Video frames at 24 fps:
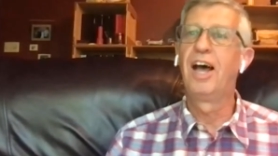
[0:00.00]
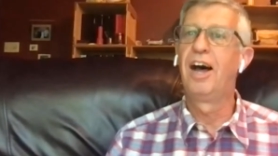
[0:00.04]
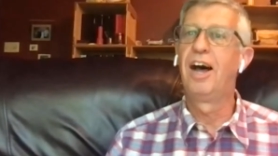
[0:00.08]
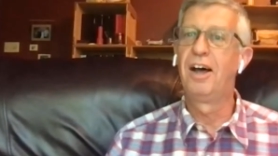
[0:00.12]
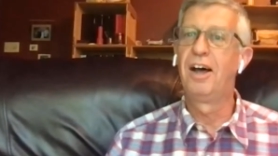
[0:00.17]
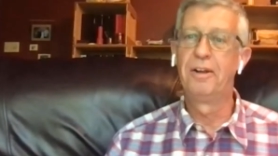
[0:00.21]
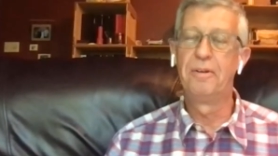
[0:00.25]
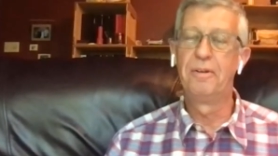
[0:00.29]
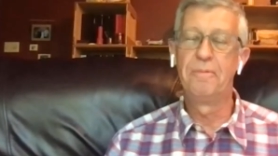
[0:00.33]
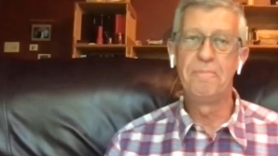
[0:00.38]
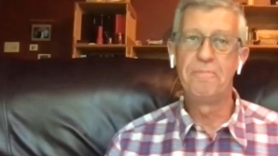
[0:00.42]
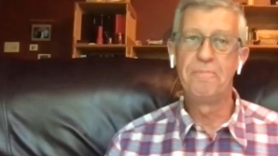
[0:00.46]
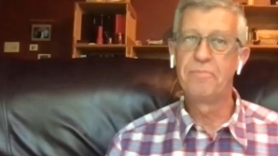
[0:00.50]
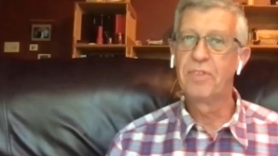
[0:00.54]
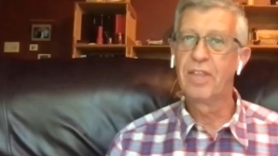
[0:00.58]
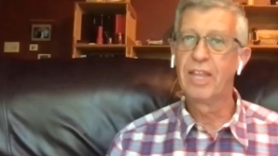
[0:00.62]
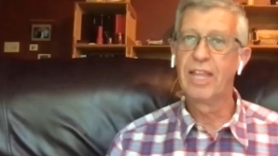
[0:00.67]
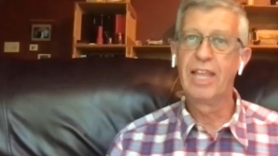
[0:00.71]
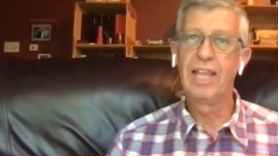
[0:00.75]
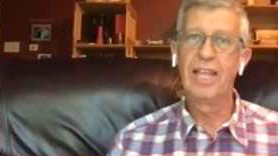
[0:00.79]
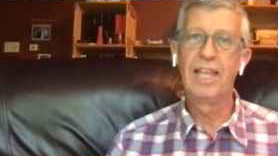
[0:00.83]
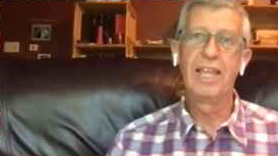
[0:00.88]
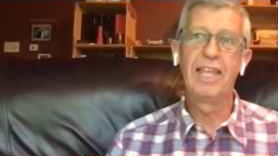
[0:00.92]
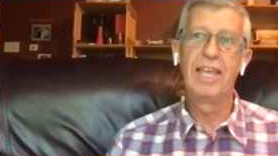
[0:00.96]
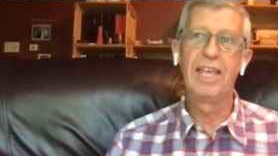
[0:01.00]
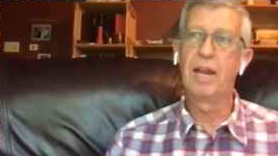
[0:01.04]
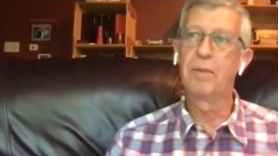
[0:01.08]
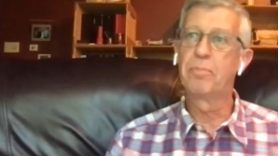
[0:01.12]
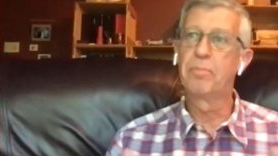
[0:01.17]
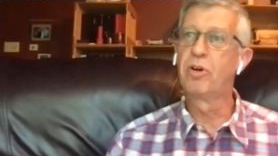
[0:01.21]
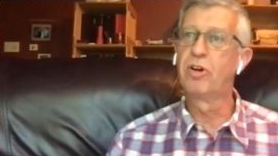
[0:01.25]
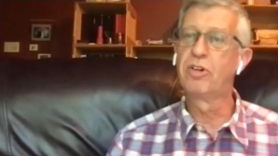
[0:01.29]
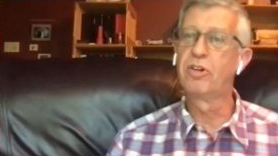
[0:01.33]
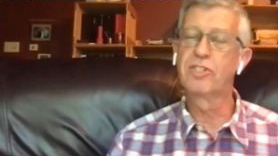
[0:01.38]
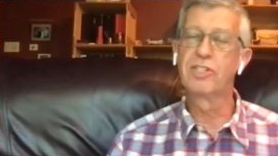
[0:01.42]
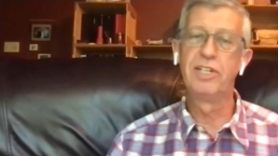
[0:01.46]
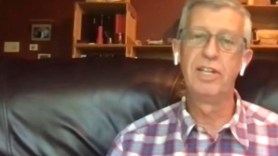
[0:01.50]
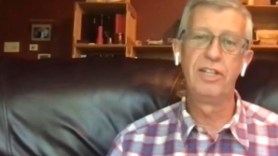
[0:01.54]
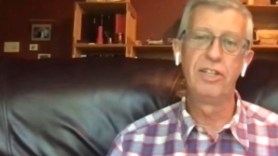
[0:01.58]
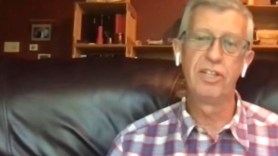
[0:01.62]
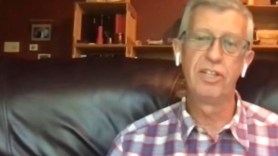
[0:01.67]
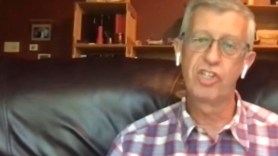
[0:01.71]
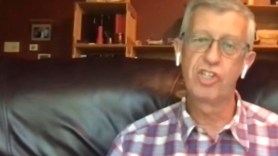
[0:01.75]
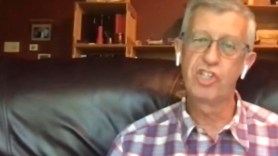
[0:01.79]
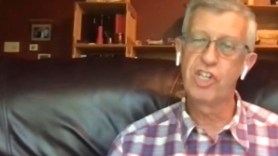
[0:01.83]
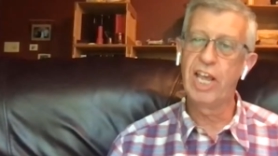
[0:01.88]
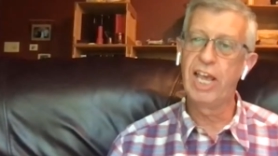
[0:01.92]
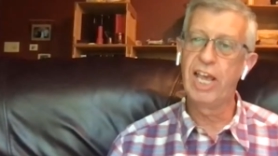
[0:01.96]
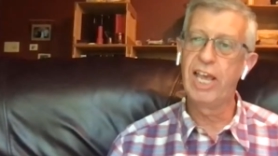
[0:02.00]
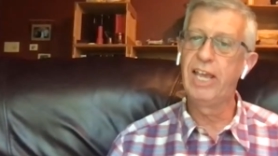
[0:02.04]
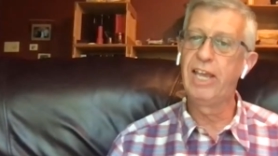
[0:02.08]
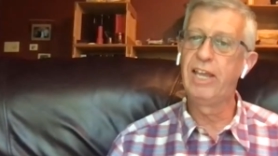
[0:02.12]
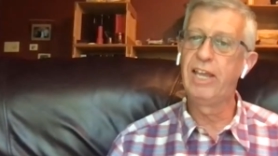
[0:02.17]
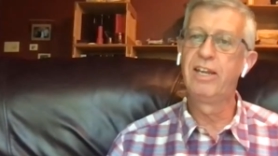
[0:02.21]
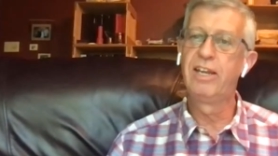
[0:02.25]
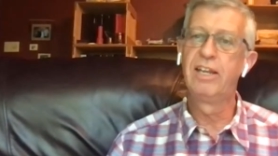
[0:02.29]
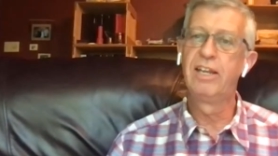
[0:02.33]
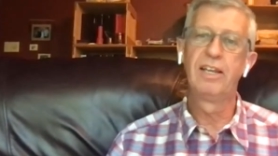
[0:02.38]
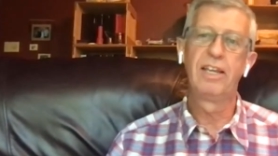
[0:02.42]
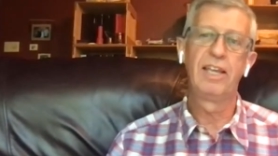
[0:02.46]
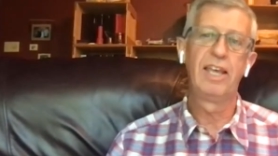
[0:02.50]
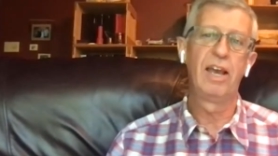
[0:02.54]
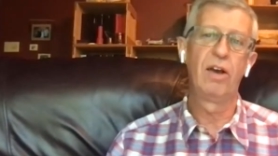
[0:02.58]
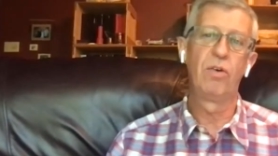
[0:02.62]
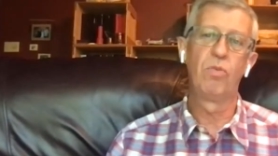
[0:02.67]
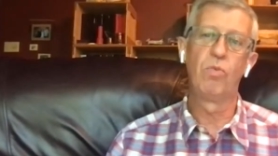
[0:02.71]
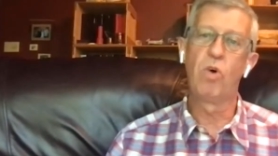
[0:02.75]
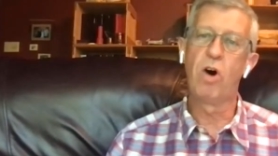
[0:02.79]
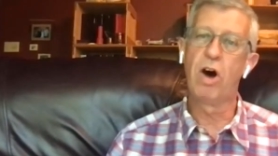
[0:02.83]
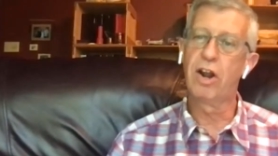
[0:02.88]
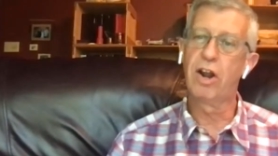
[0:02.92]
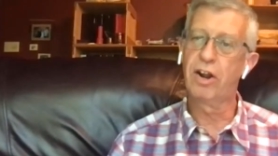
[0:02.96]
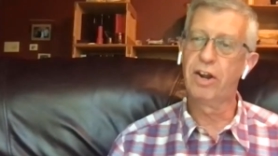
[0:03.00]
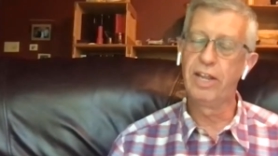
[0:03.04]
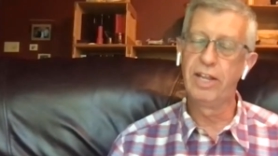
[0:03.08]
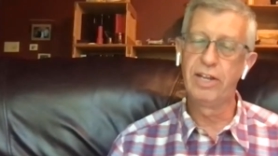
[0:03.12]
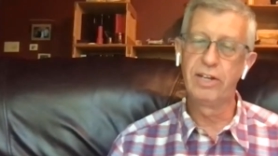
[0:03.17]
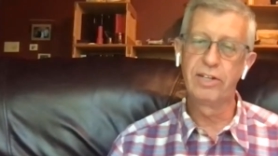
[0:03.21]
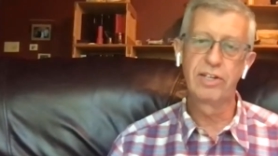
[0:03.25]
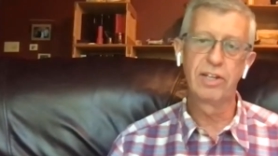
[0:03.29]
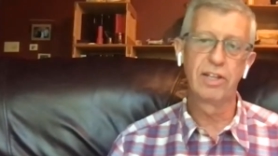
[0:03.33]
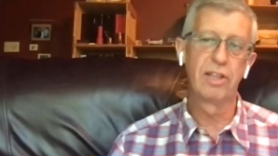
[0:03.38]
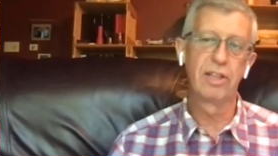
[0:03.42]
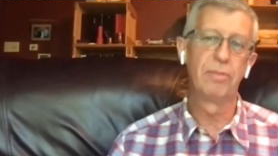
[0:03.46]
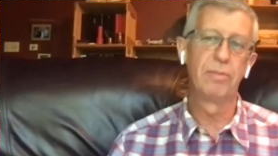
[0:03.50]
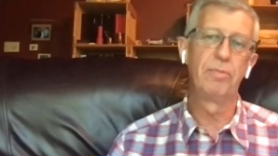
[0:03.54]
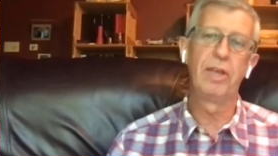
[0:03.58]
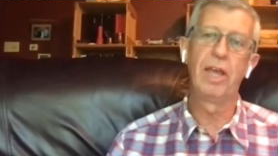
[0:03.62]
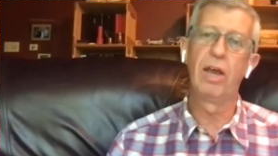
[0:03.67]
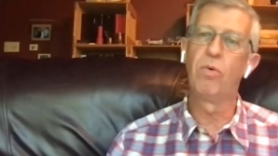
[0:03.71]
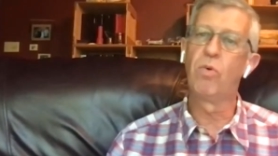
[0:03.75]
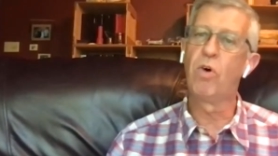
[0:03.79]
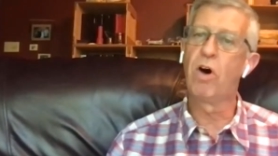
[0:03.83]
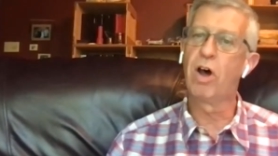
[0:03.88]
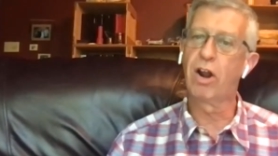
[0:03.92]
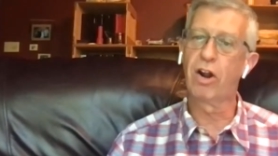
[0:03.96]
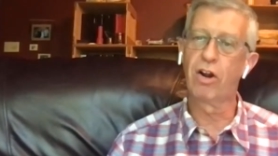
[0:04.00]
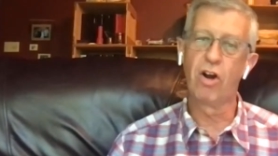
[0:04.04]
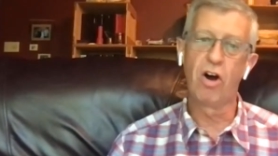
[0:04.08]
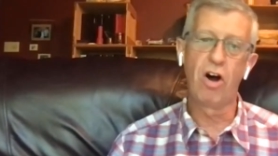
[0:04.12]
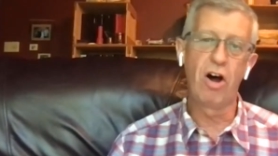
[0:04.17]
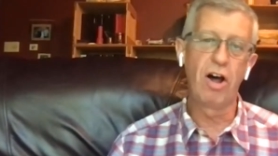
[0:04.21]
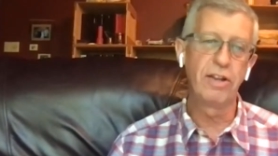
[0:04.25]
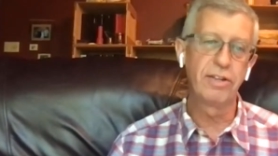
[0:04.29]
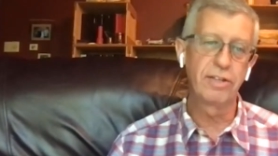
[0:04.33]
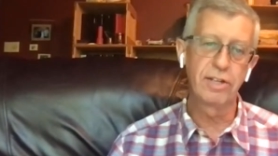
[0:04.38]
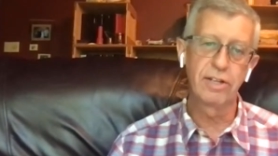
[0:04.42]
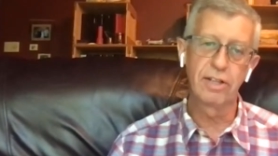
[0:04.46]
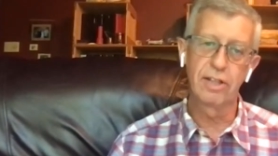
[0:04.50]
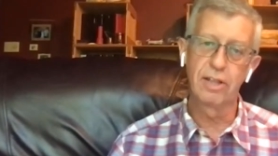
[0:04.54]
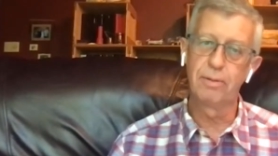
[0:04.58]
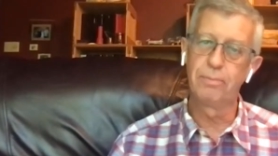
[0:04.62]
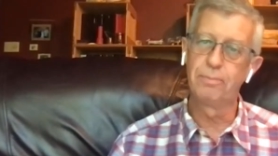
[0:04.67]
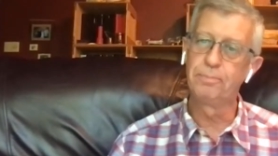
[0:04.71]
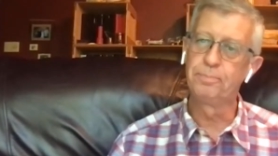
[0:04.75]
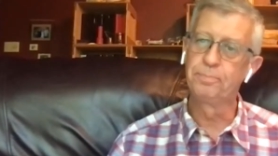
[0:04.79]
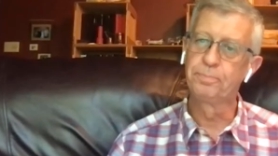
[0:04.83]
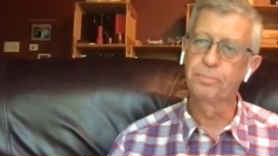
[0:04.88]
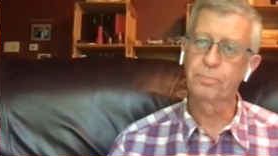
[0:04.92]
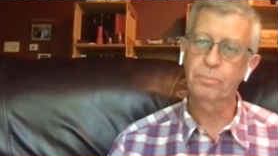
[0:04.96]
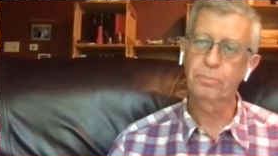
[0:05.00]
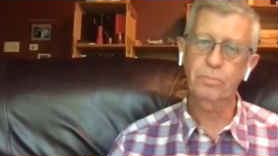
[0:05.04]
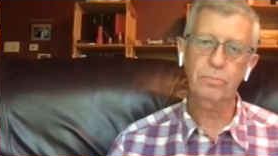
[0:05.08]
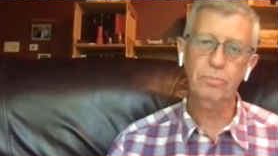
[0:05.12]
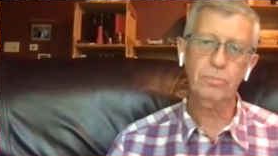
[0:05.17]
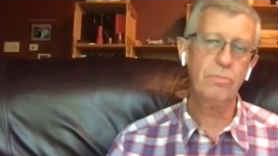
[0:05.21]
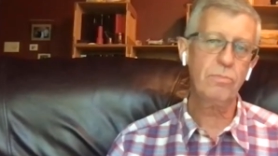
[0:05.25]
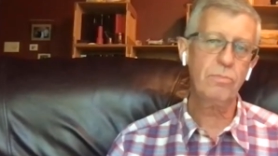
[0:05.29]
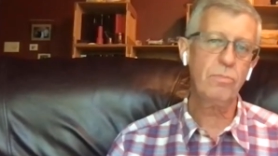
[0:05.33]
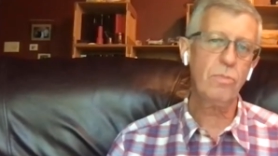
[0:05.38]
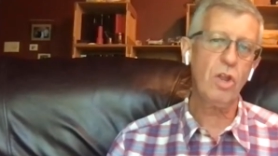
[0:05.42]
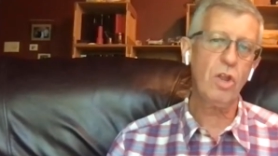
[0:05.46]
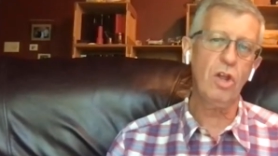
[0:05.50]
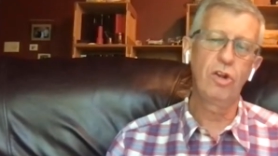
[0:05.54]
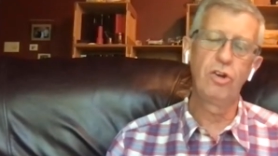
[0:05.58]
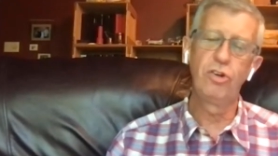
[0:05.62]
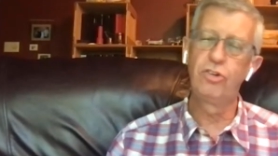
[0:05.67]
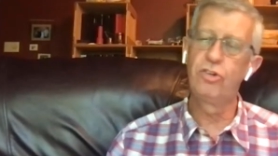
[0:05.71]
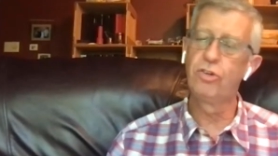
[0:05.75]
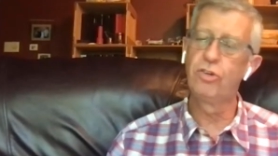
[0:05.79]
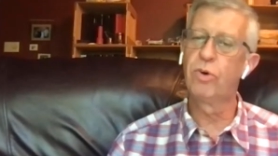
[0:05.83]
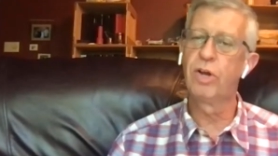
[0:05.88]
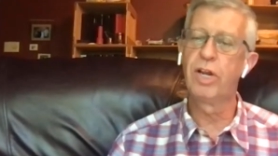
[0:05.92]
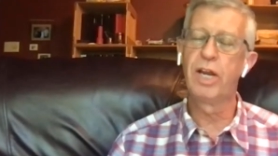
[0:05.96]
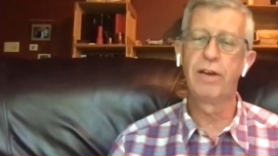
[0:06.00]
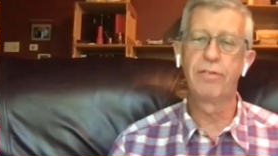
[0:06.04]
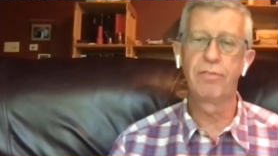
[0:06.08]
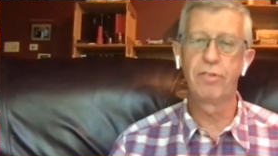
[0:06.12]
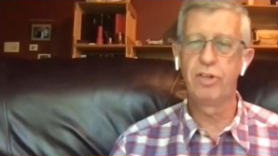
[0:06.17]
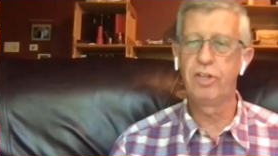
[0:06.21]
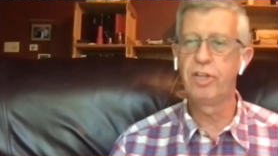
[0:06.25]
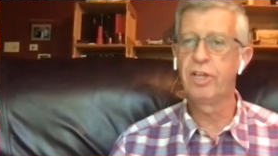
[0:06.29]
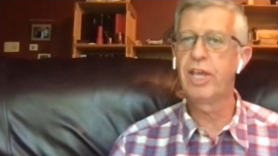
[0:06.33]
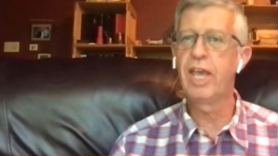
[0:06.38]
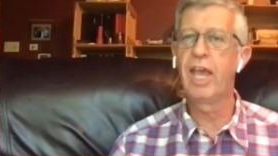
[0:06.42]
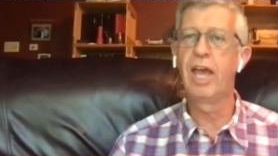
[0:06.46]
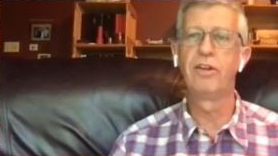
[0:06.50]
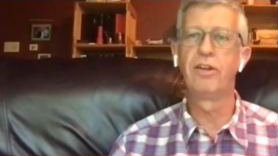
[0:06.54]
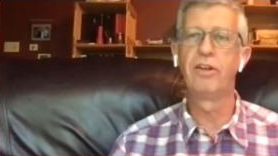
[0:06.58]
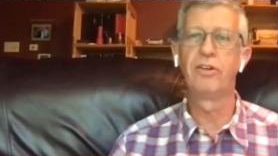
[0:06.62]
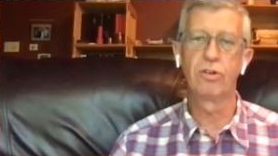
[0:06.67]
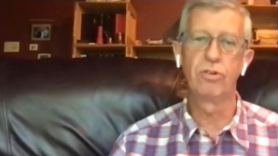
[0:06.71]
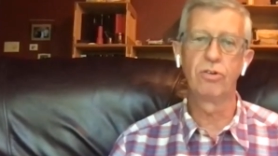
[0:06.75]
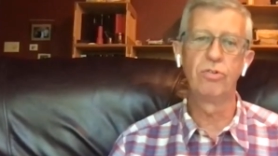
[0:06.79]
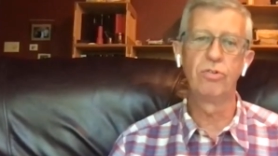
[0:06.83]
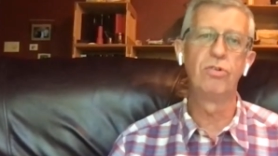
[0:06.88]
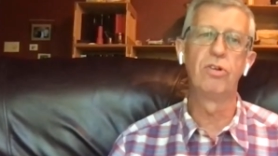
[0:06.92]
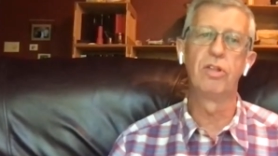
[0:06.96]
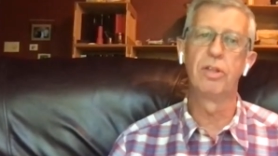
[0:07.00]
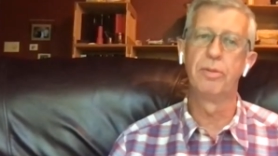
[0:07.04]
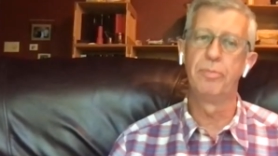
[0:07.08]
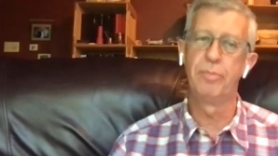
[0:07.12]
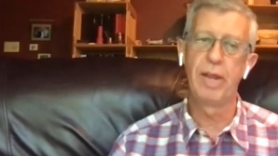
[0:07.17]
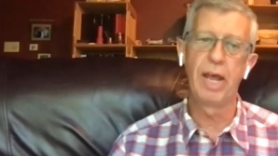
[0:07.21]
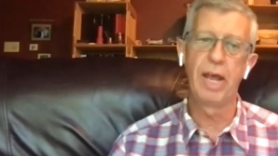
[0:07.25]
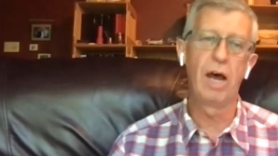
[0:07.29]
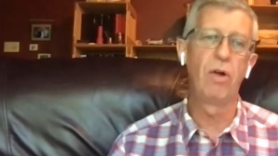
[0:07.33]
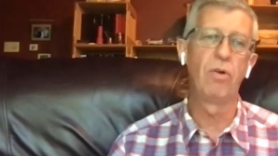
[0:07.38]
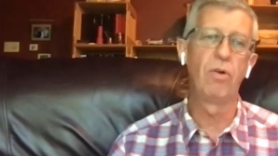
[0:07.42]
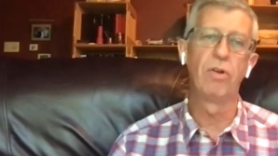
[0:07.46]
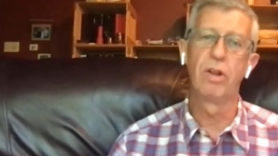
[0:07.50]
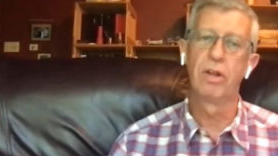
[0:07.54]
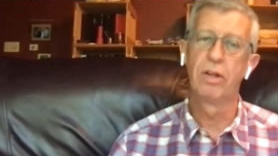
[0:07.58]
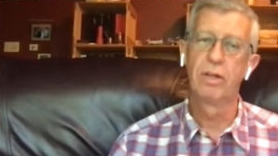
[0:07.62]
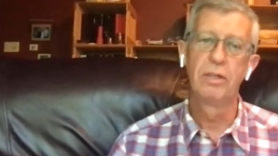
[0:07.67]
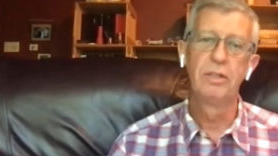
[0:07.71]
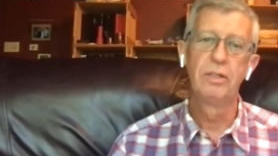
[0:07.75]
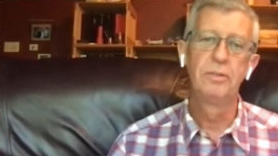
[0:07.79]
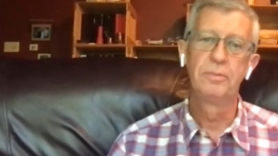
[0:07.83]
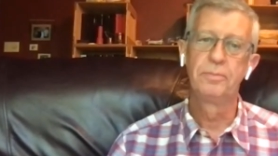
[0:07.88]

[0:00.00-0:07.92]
Um, get a person in the shade get water yeah. into them, get water onto them, yeah. and do whatever you can to cool them down.